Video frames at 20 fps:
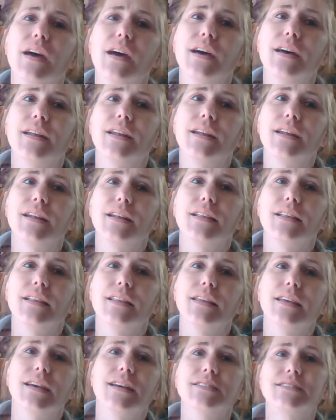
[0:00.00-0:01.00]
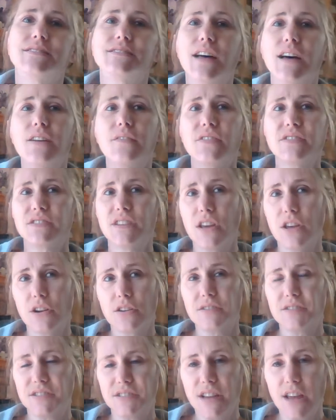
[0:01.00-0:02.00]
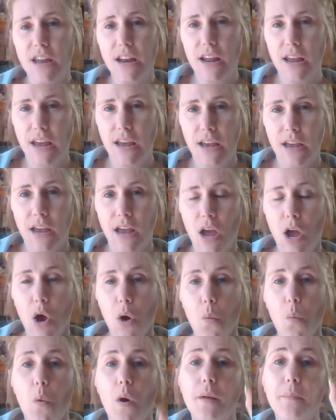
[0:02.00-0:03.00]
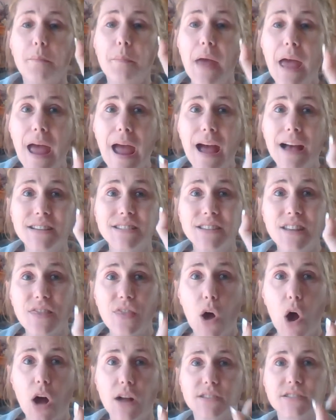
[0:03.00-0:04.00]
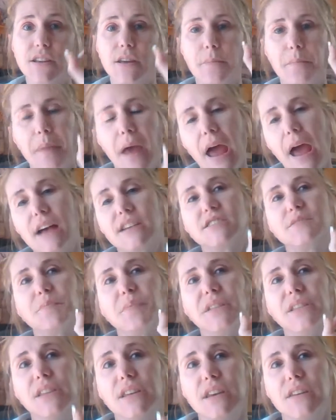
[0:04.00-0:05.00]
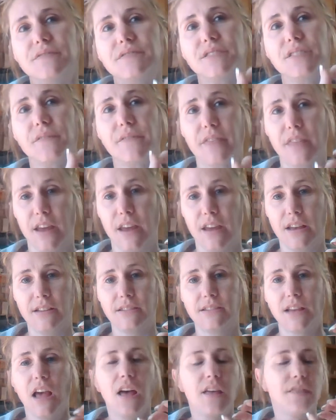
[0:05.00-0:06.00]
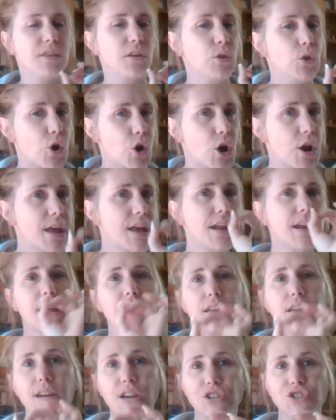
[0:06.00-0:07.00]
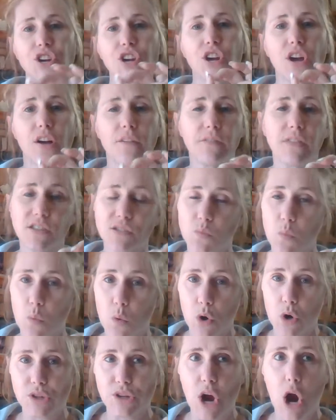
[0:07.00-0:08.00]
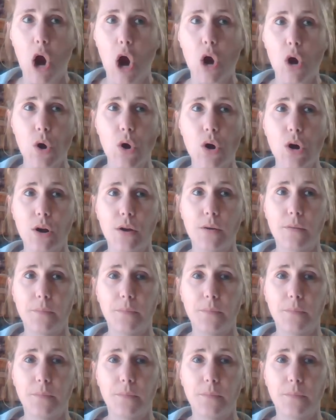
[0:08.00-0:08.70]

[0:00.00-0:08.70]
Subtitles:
And instead of us interceding what past thoughts and past beliefs of things, the learning and conditioning of this world are,